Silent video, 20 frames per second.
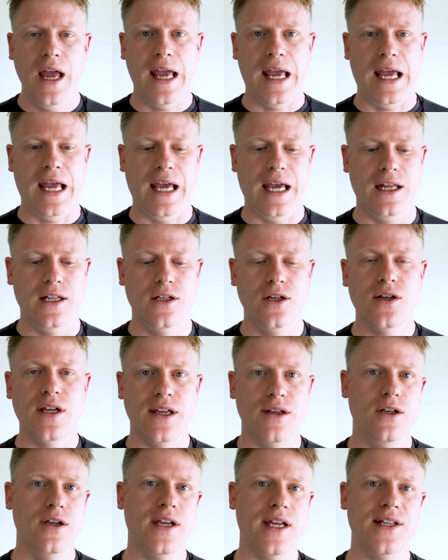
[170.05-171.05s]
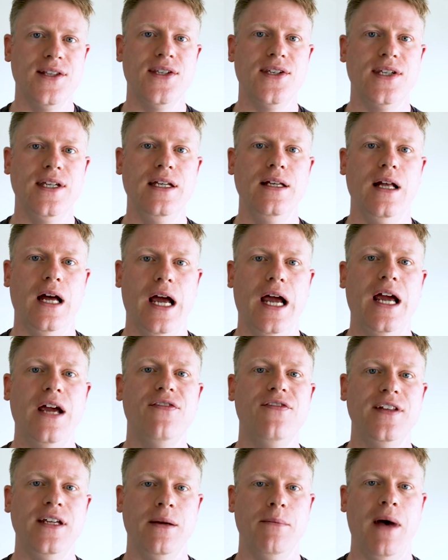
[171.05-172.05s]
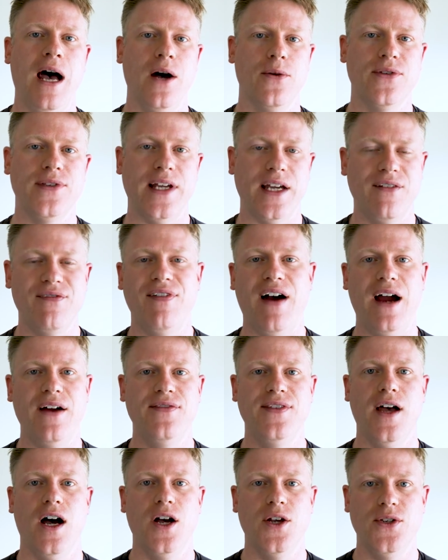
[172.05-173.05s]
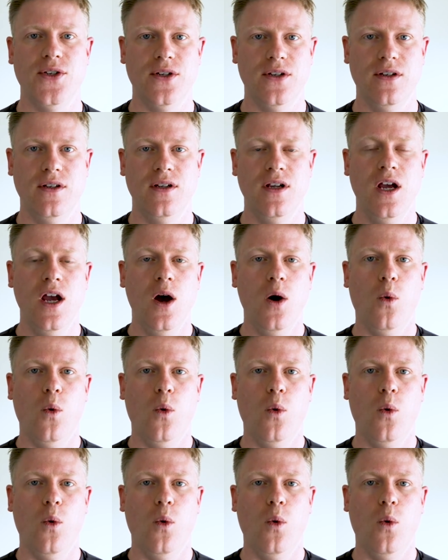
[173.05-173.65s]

And you, you can see uh, the amounts like $5,000,